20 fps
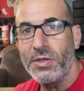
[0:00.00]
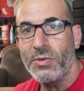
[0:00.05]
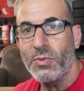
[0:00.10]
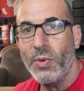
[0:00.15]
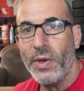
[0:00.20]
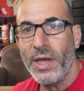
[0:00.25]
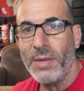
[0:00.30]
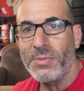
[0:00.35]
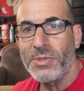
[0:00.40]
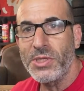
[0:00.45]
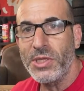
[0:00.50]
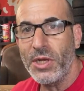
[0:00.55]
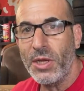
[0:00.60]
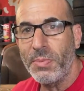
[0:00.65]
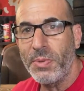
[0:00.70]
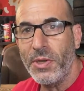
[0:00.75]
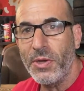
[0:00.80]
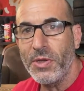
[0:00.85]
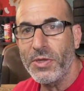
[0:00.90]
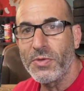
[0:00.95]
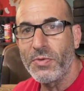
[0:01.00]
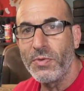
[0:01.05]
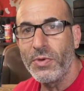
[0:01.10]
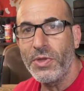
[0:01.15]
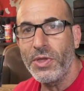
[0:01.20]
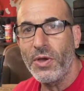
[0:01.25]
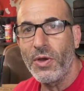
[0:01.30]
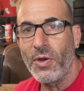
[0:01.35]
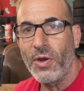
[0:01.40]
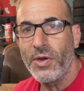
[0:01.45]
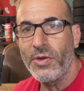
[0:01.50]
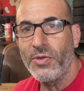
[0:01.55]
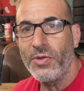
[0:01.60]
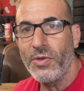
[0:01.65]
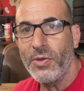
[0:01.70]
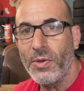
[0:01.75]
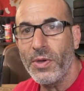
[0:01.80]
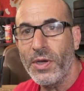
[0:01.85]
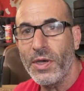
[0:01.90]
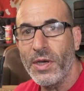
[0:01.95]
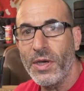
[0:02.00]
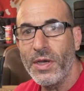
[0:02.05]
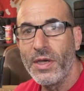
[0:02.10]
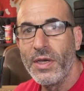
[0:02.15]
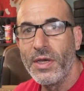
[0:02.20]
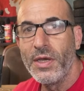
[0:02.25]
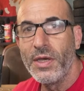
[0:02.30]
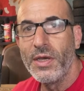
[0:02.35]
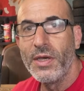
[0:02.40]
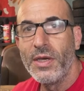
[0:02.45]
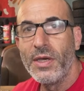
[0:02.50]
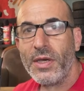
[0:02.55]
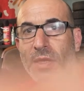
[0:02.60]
way I'm set up here, it's really hard to. Let